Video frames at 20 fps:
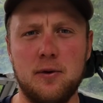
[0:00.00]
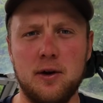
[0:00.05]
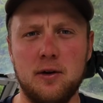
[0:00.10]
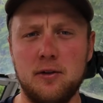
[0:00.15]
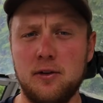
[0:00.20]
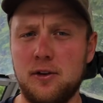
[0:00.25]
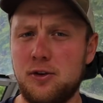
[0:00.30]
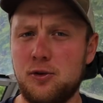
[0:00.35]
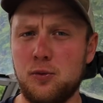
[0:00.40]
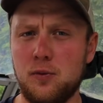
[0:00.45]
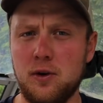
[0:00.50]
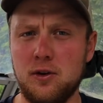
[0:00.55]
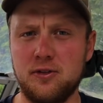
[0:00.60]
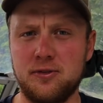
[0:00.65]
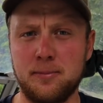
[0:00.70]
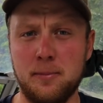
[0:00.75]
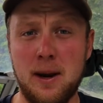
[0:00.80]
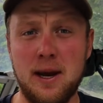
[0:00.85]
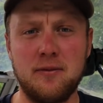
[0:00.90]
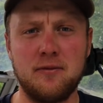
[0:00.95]
reel. This reel
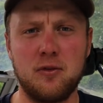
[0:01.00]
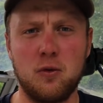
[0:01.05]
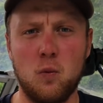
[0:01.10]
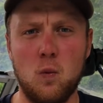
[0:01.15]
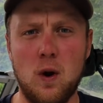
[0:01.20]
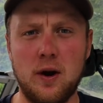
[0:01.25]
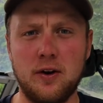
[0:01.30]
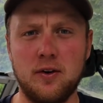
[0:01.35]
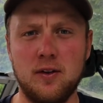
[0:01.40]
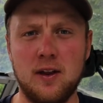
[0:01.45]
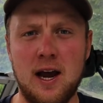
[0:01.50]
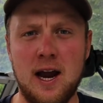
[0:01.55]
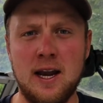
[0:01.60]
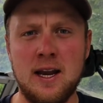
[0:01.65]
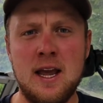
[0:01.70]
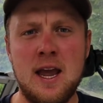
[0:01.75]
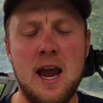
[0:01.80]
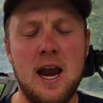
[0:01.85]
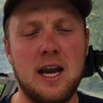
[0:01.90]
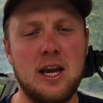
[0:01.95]
is made for wireline,
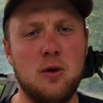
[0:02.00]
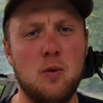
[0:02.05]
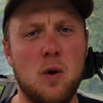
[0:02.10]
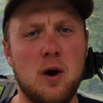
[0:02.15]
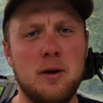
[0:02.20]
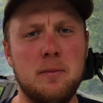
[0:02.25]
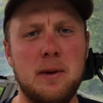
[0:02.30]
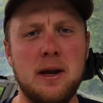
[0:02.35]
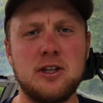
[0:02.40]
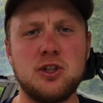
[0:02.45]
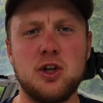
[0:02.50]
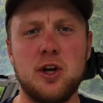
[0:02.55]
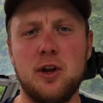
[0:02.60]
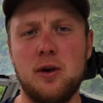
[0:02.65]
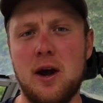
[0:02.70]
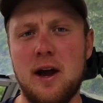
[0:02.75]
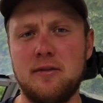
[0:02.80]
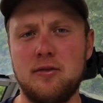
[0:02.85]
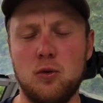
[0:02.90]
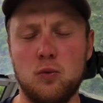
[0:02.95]
and you want to make sure
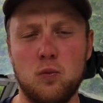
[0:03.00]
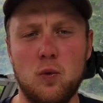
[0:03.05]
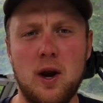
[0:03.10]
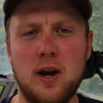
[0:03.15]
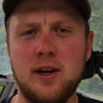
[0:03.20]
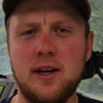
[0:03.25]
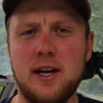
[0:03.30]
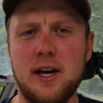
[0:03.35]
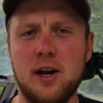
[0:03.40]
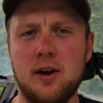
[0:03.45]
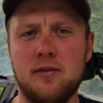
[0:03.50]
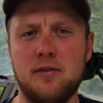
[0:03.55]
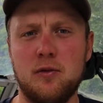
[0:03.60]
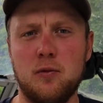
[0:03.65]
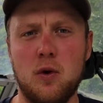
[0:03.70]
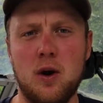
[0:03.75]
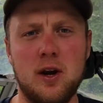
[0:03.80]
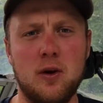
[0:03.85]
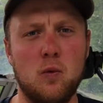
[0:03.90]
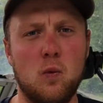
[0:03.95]
you have the right gear for
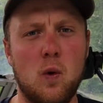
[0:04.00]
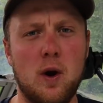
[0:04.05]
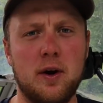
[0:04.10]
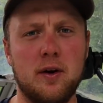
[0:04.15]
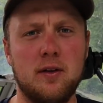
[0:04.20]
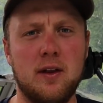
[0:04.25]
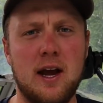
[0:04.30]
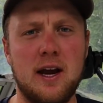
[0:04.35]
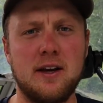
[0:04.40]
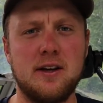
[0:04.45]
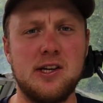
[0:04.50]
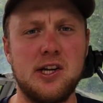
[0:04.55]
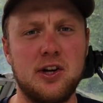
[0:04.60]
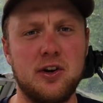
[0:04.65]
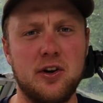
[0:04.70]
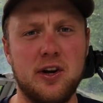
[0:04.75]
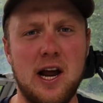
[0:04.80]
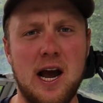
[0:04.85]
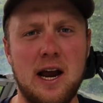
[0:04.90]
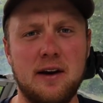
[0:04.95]
running wireline to
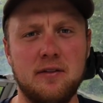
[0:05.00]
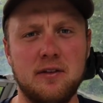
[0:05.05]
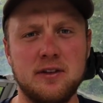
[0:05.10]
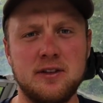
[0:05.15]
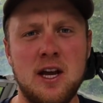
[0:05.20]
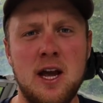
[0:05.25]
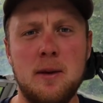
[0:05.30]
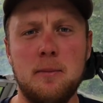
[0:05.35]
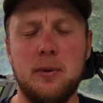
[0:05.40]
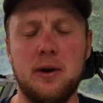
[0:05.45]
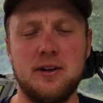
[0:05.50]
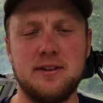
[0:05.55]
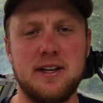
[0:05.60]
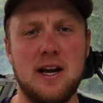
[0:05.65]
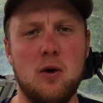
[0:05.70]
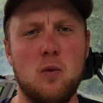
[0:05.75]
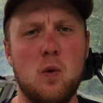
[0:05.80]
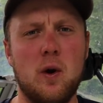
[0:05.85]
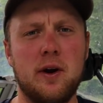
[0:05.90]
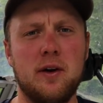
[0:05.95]
your divers, because
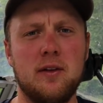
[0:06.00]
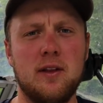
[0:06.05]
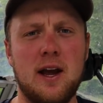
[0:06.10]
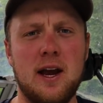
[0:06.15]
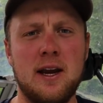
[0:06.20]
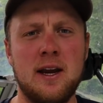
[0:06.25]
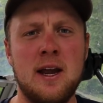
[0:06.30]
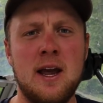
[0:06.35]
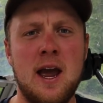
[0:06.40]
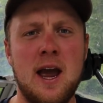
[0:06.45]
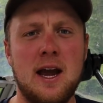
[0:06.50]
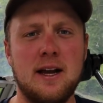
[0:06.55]
that wireline